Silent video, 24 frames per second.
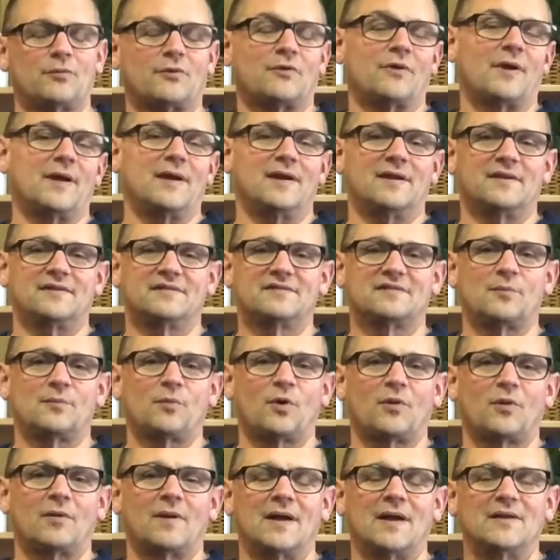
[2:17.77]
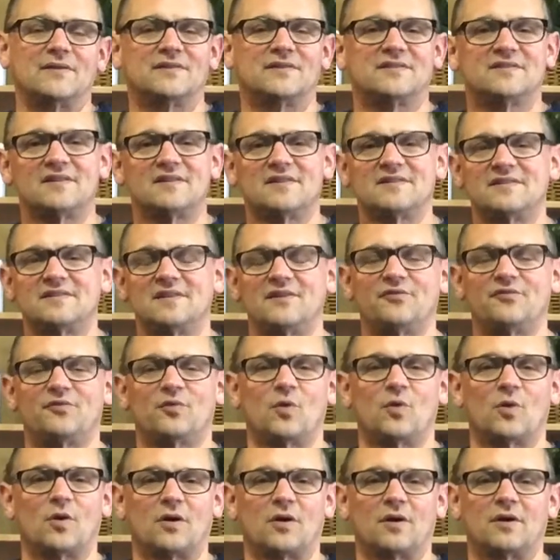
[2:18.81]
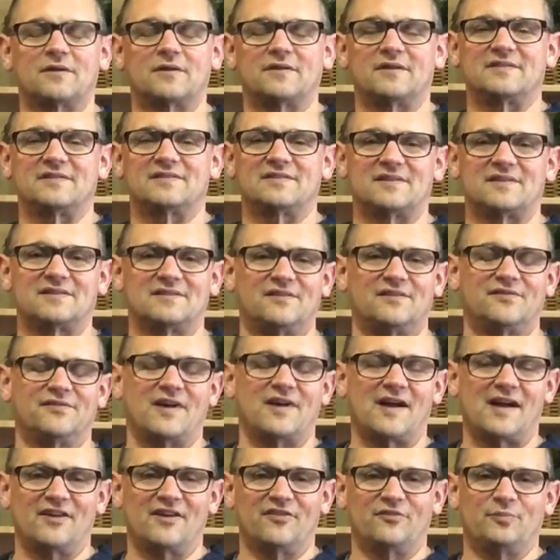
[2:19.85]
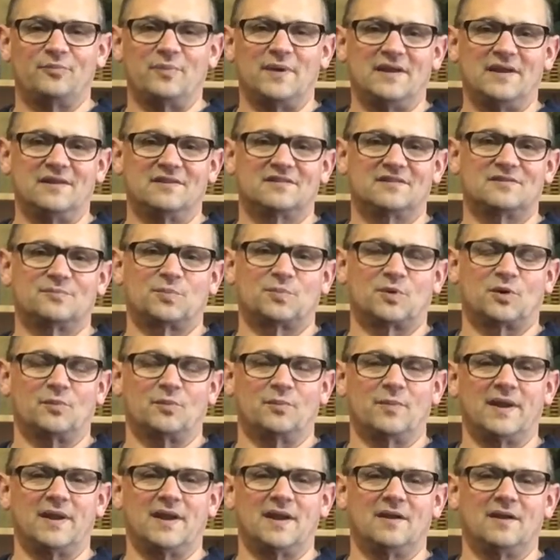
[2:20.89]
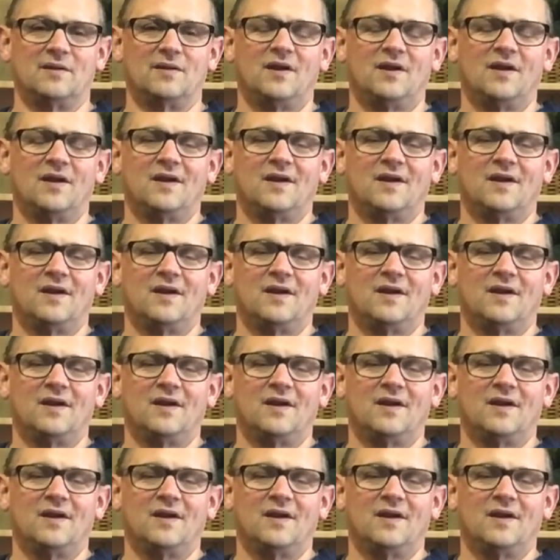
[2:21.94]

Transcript: rate is somewhere around 64 to 65 beats per minute,